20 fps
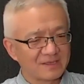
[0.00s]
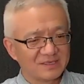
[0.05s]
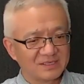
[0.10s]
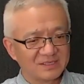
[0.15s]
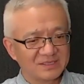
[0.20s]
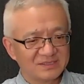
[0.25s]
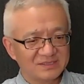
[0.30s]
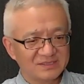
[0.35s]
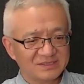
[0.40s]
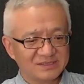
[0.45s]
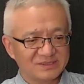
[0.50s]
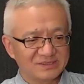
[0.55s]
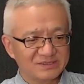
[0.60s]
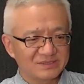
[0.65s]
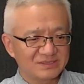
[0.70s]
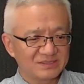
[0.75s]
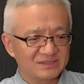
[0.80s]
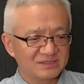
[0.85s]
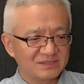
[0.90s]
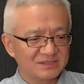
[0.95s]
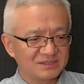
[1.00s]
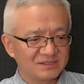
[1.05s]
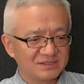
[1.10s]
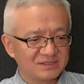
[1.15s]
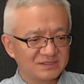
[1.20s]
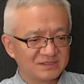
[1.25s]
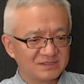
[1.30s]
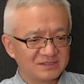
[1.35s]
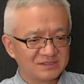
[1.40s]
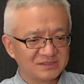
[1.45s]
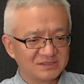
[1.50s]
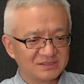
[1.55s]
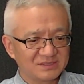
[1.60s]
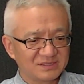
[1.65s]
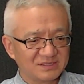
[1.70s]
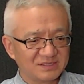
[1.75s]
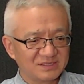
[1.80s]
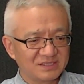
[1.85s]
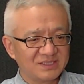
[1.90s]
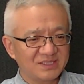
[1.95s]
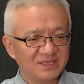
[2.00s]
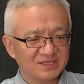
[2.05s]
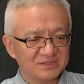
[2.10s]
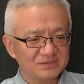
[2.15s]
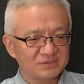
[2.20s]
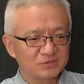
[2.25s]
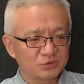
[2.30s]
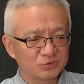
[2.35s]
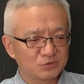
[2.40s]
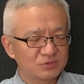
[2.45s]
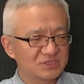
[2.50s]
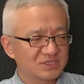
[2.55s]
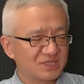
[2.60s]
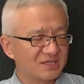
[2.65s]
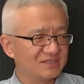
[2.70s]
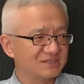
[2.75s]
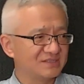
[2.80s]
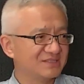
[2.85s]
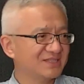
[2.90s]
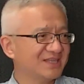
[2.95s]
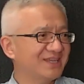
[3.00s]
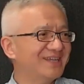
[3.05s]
it has two sides. On